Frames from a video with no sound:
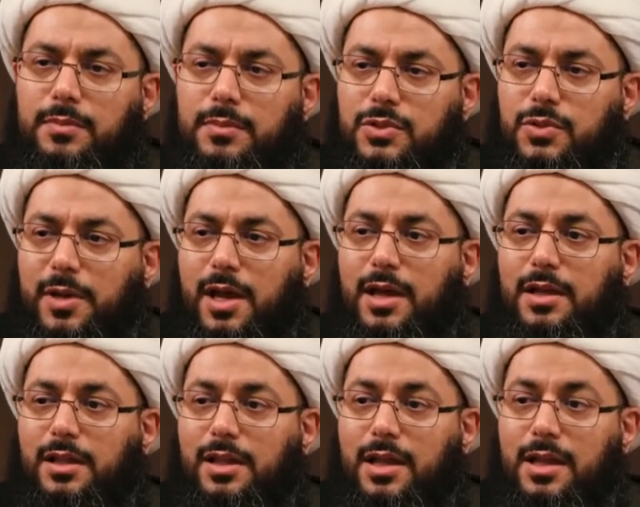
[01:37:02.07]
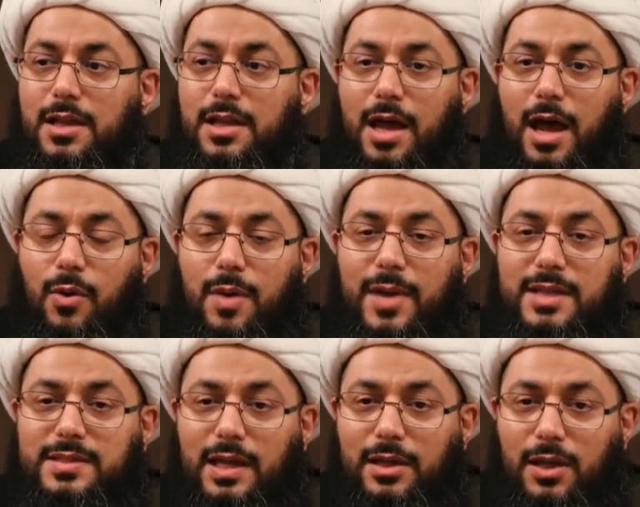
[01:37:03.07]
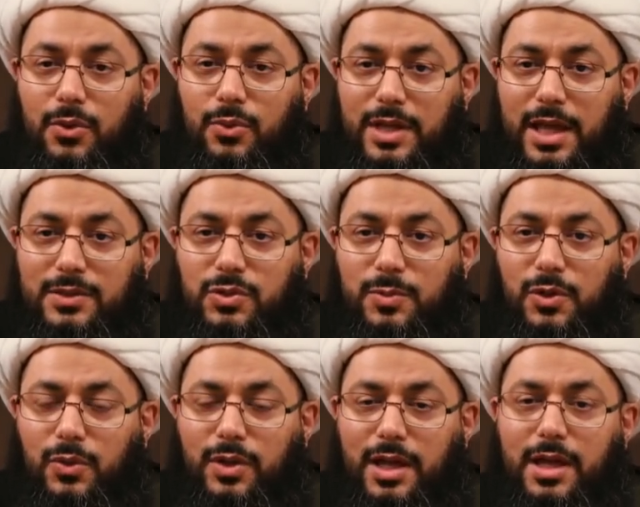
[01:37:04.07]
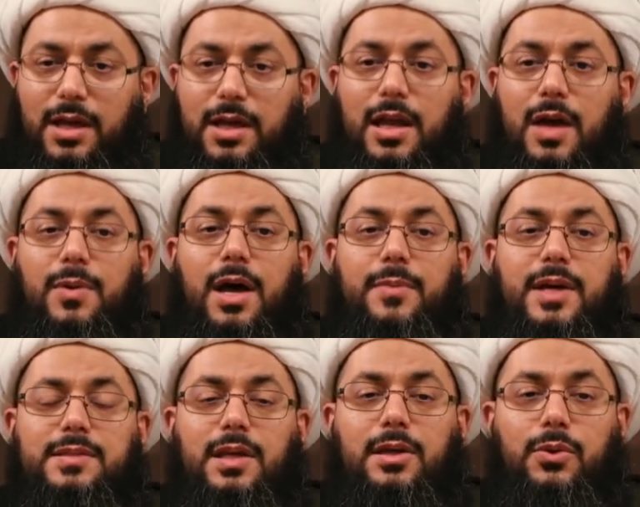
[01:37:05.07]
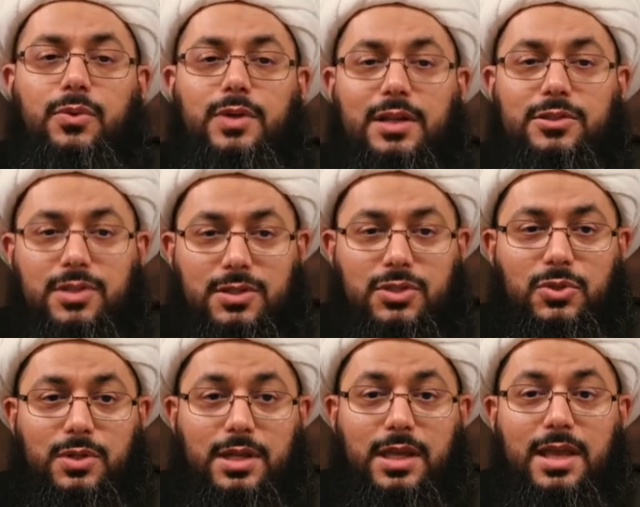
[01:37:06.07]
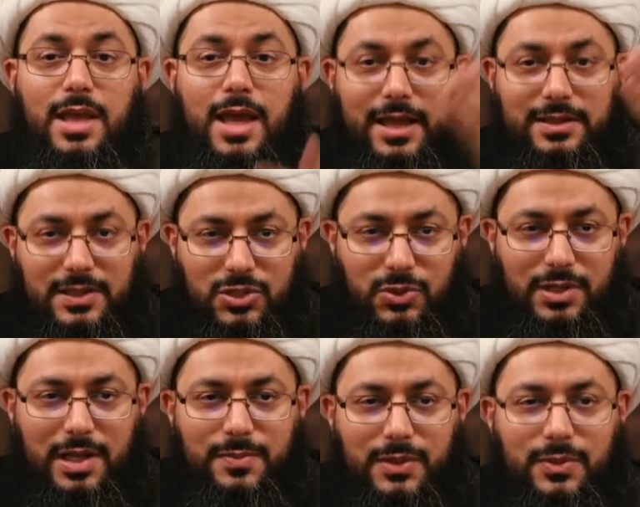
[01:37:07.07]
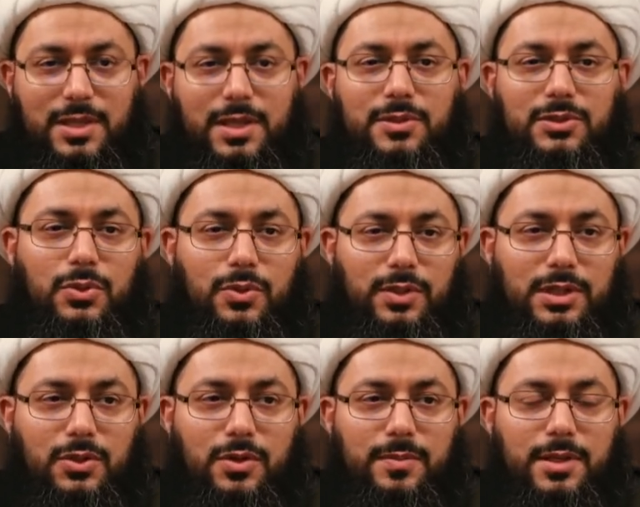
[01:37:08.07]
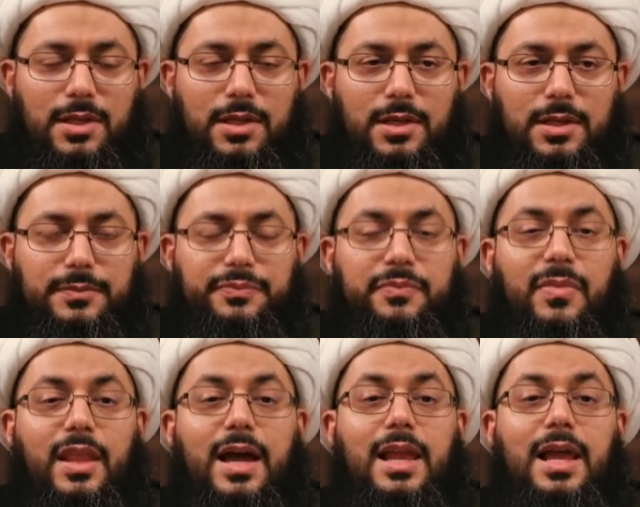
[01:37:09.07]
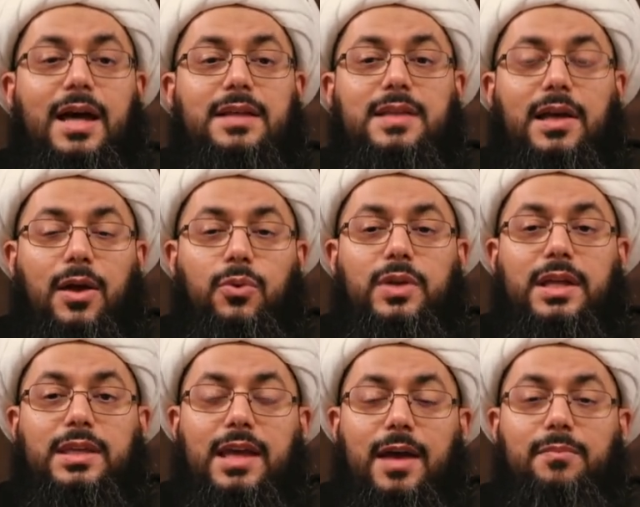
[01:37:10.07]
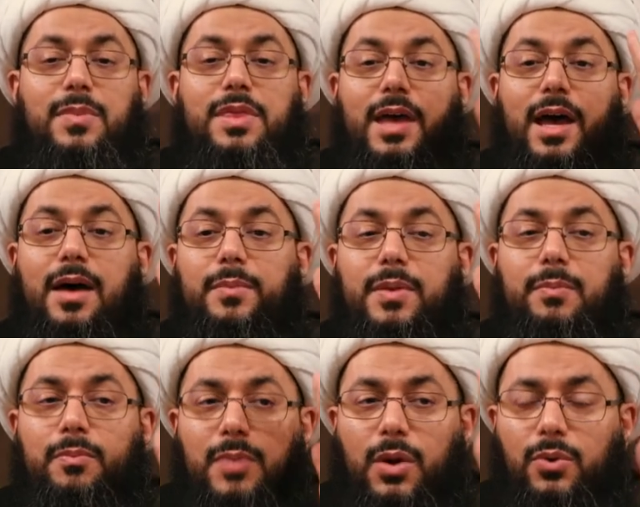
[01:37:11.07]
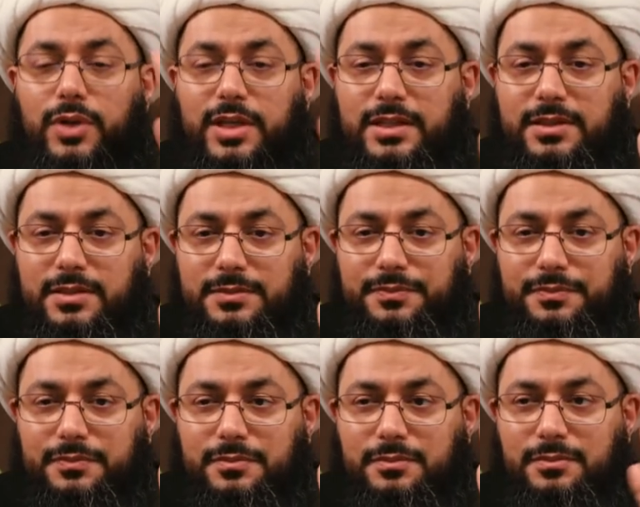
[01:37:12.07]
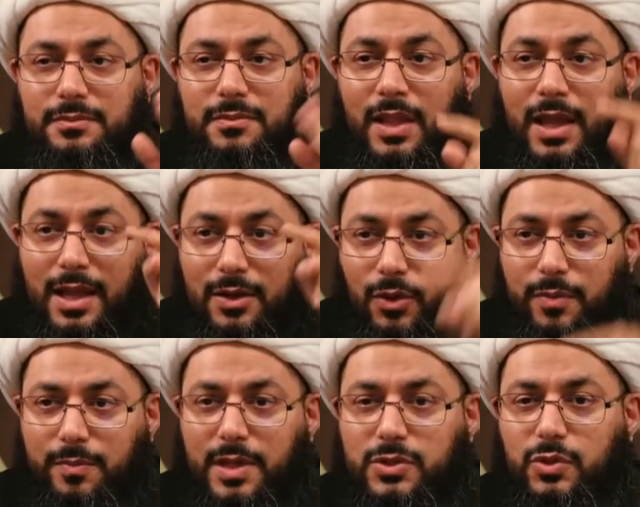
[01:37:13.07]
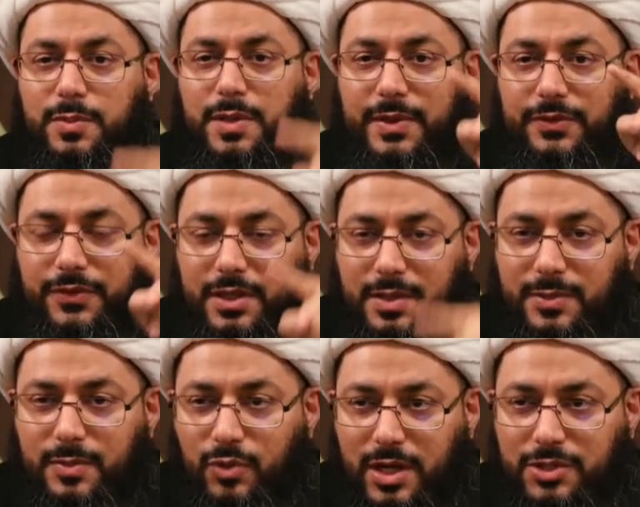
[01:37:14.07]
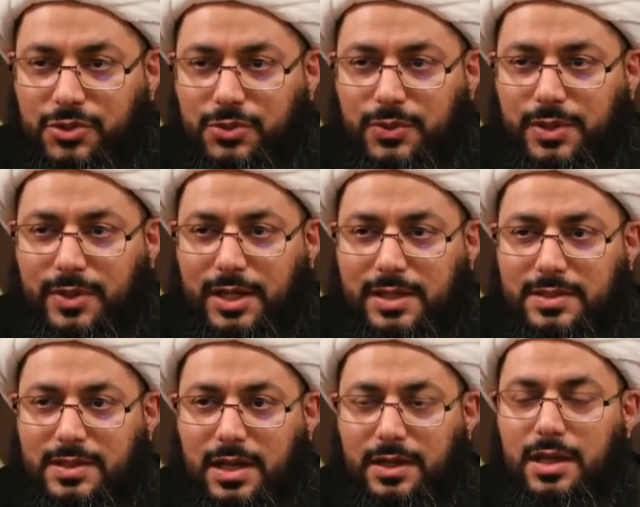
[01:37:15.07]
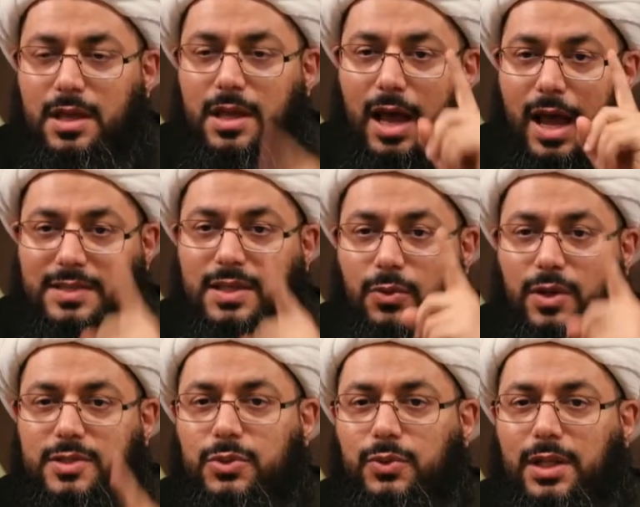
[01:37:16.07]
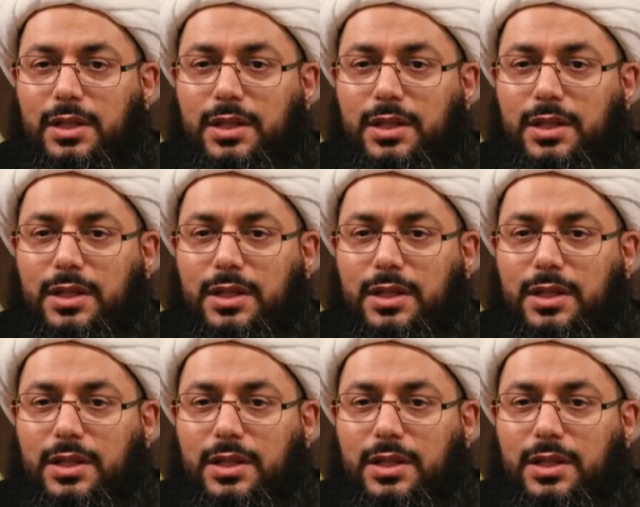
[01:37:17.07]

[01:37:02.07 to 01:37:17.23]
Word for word: Muhajir Ansar disobeyed its Prophet. Yes. Do you not read Quran? Do you not read Sunnah reports of the Messenger of Allah, even in your own sources? If, did you not do you not see how many incidents